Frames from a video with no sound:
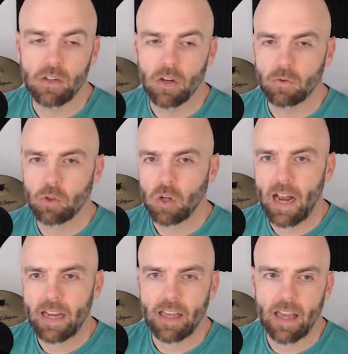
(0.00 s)

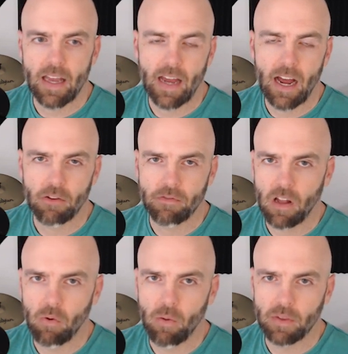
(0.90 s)
track and how to
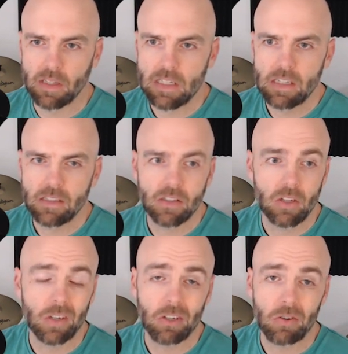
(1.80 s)
follow up with leads.
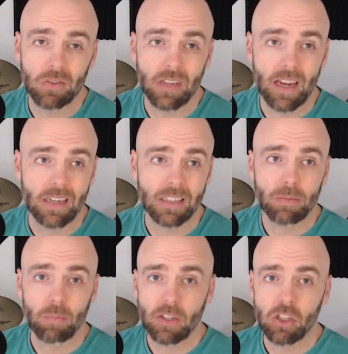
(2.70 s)
You can use a
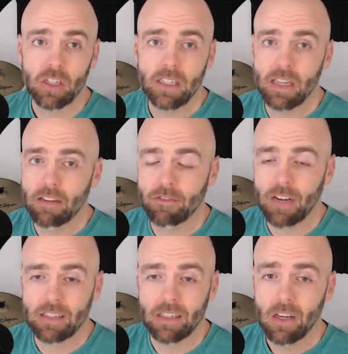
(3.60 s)
spreadsheet. In
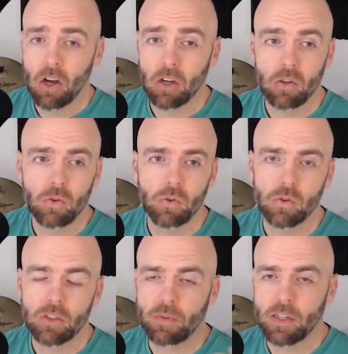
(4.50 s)
fact, a Google
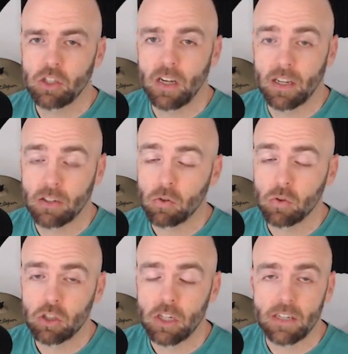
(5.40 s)
spreadsheet, a Google
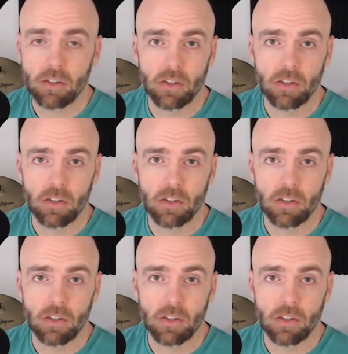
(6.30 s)
sheet or a